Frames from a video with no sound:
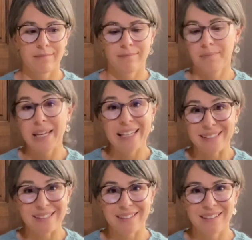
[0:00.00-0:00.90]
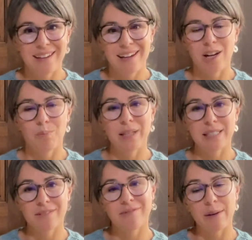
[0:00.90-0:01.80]
piece, a piece
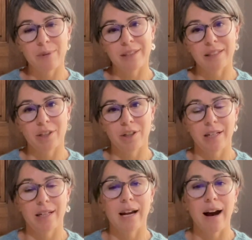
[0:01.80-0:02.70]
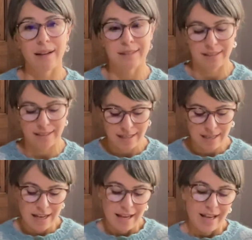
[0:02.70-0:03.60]
of fabric that you're going to cut.
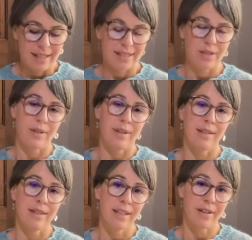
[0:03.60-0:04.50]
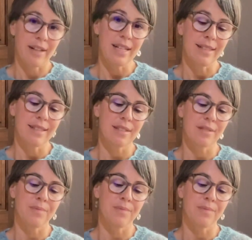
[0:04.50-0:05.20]
And so here it is.